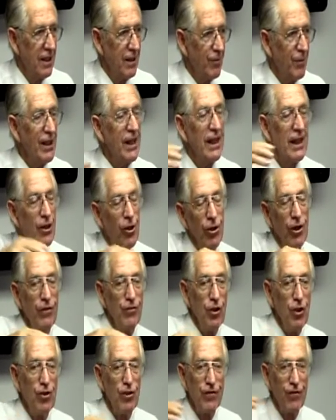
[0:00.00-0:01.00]
but they could have
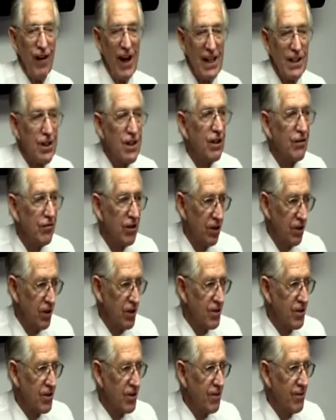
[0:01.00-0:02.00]
used
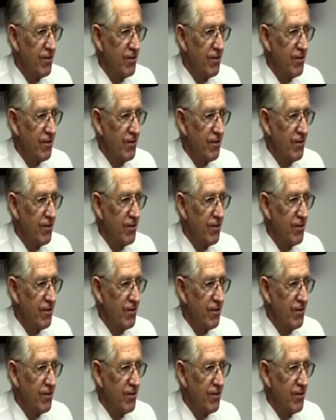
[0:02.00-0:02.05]
festivals.